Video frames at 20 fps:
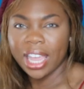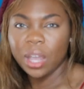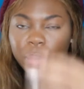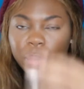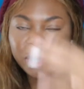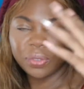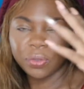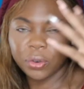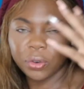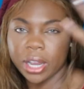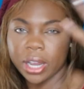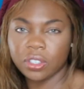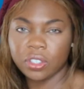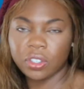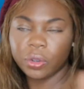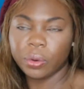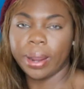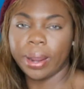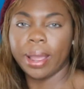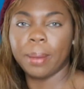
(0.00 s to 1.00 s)
It was for
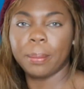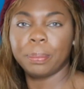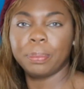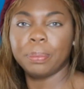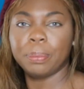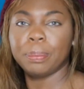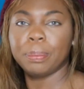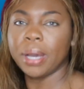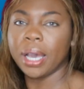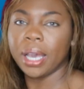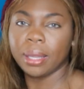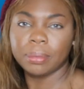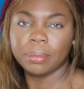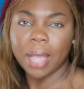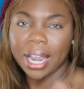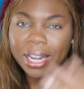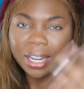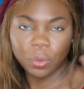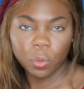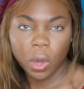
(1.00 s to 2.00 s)
Instagram,
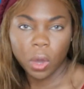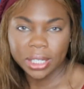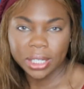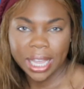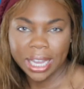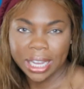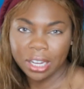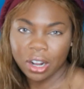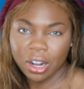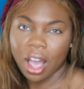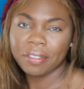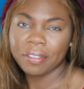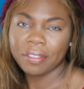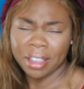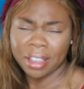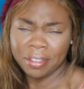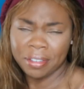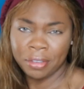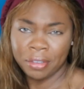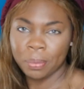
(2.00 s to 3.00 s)
but I didn't want to take it off, and
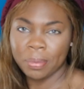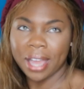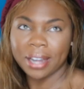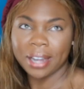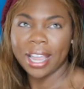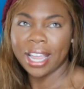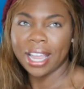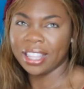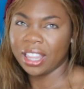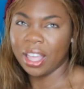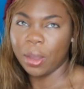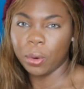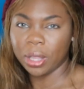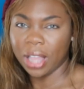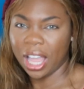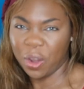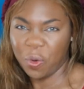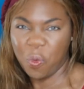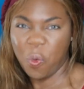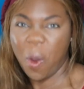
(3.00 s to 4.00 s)
I filmed that day, and then they were
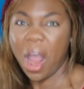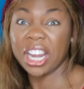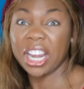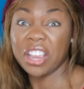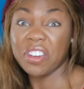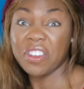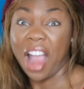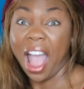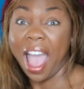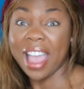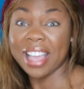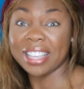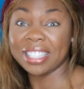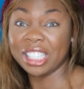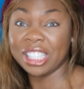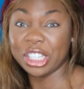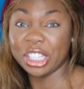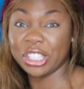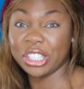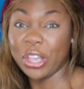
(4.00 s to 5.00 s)
like, why do your eyes
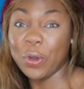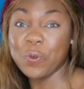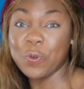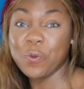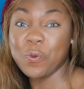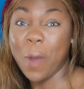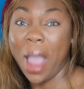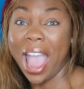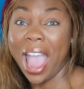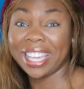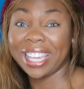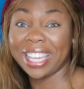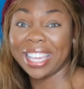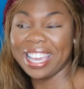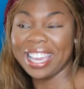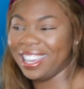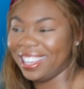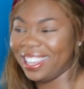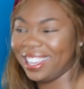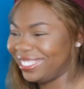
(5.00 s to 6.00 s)
look so
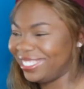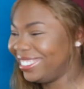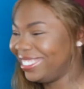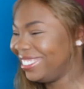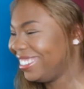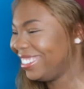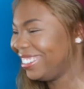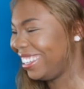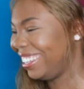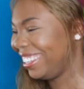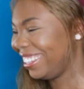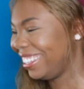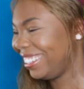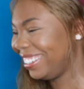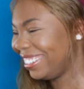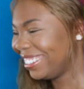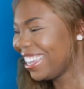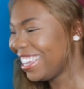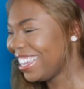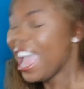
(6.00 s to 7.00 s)
wacky?
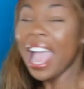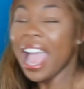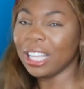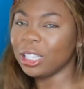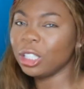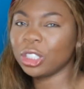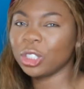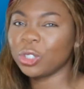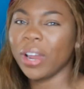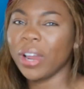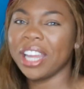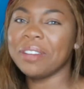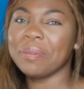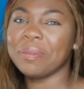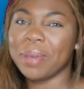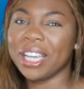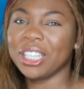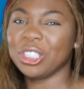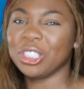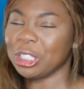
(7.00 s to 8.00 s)
It looked great in
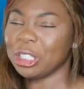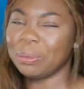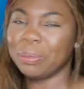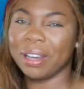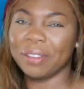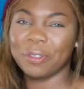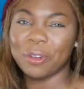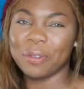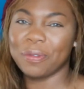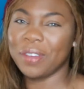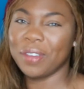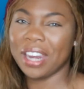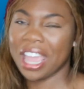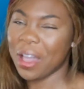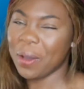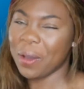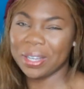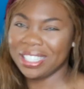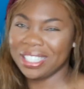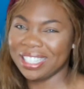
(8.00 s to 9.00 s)
pictures, but for
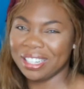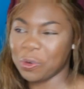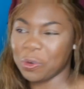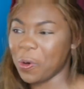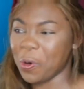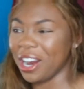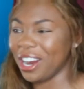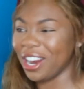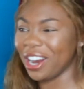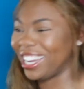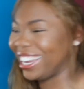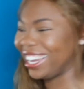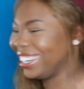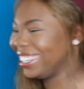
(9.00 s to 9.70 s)
video, it didn't work.